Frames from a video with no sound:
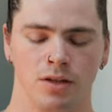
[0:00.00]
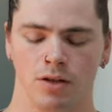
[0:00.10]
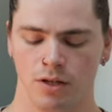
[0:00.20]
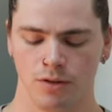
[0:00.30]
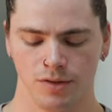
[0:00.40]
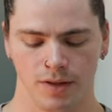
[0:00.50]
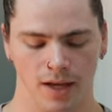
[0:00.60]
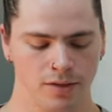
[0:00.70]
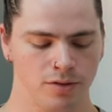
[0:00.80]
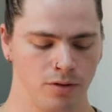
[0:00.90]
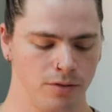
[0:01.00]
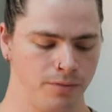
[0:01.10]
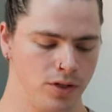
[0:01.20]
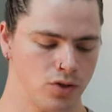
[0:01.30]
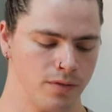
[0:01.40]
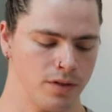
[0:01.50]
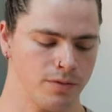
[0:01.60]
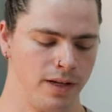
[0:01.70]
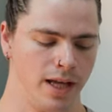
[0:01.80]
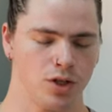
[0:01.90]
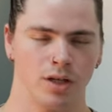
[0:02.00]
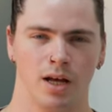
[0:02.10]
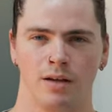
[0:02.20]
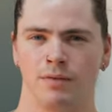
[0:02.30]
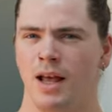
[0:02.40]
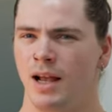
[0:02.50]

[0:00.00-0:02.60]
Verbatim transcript: you can use the external feature of this flash and kind of